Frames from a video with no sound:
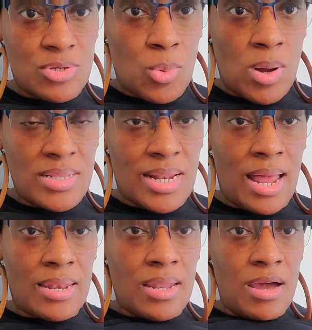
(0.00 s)
the one that
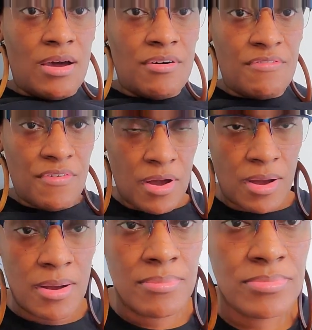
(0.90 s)
i love
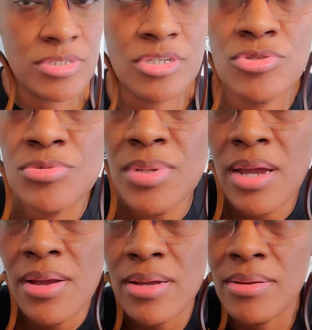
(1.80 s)
um excuse me
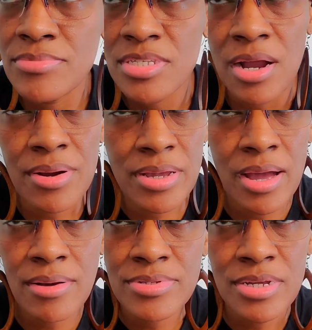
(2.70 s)
I, am sorry
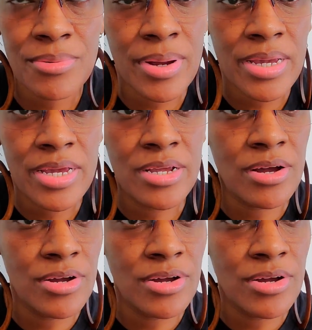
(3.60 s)
i was getting ready to get